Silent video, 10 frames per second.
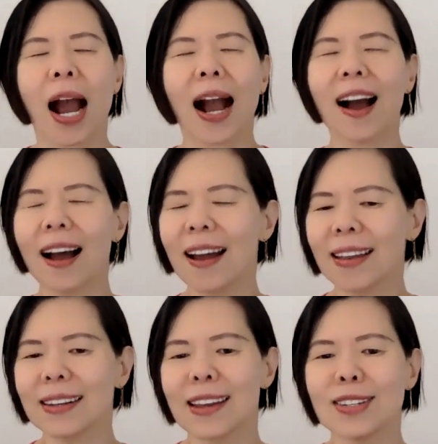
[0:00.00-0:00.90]

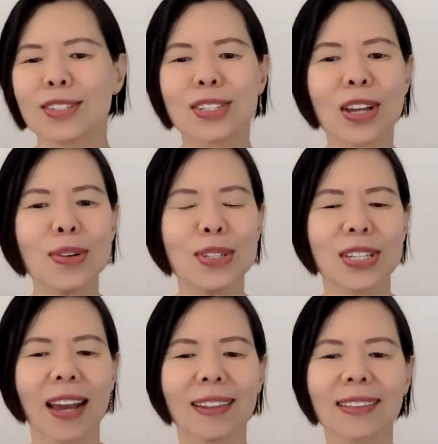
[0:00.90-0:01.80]
kind and so
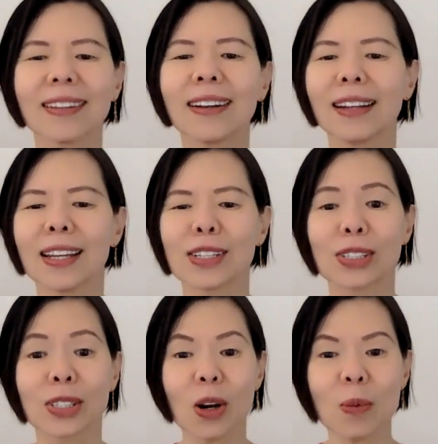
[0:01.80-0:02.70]
gentle and
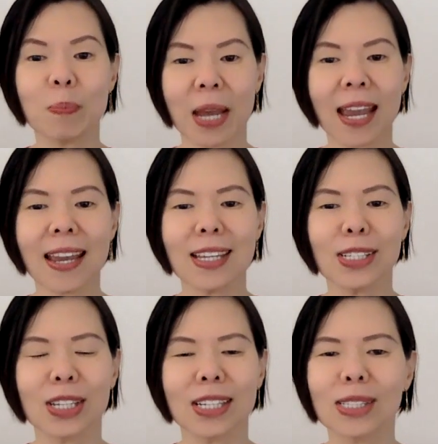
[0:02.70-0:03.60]
so
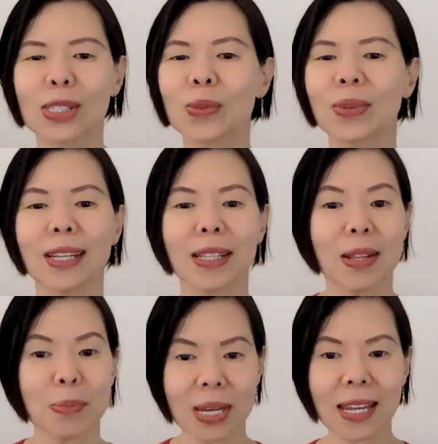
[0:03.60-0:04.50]
patient with
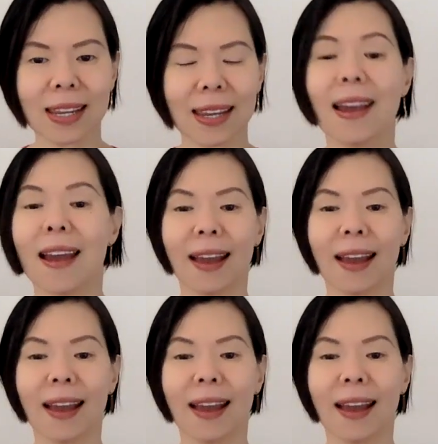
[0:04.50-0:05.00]
me